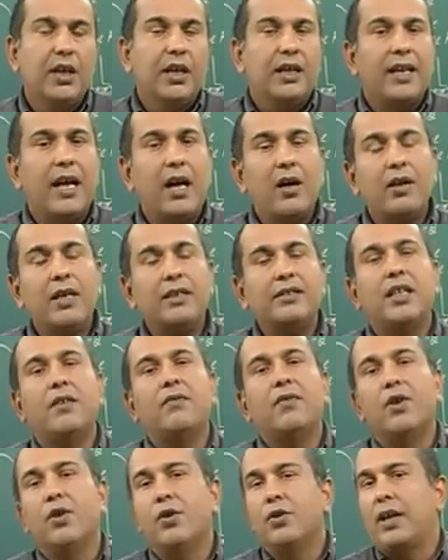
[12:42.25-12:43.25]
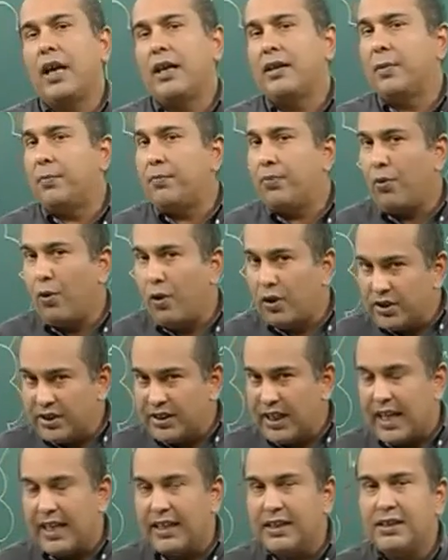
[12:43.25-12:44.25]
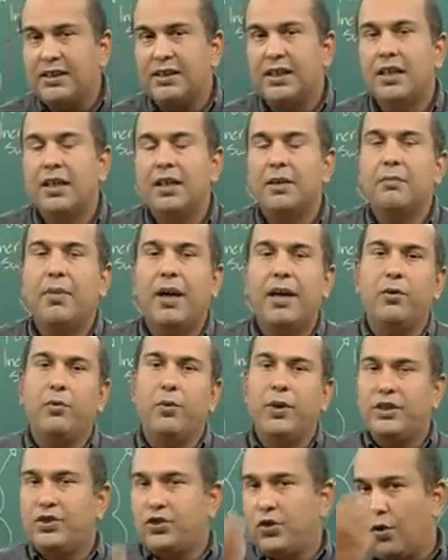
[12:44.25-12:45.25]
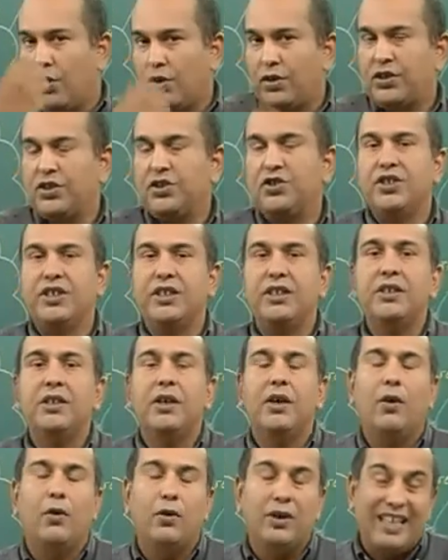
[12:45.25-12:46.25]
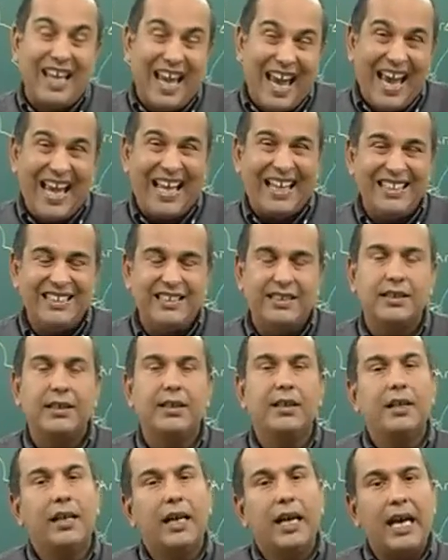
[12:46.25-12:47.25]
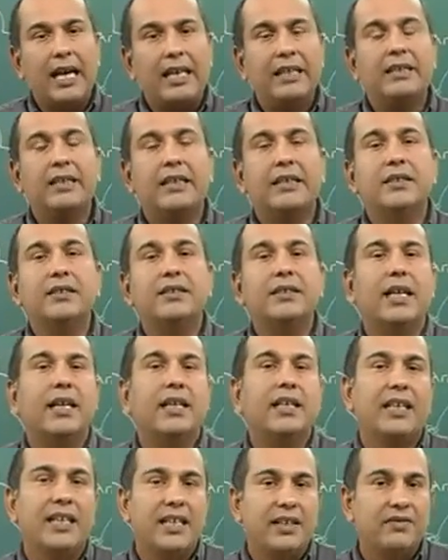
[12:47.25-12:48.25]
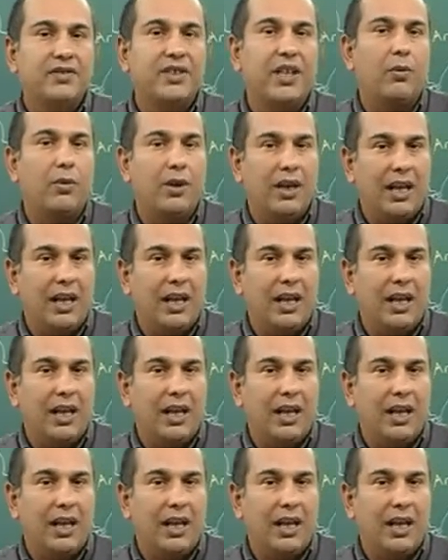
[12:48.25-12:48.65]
Now let's have a look at the process by which oxygen or gas enters and leaves our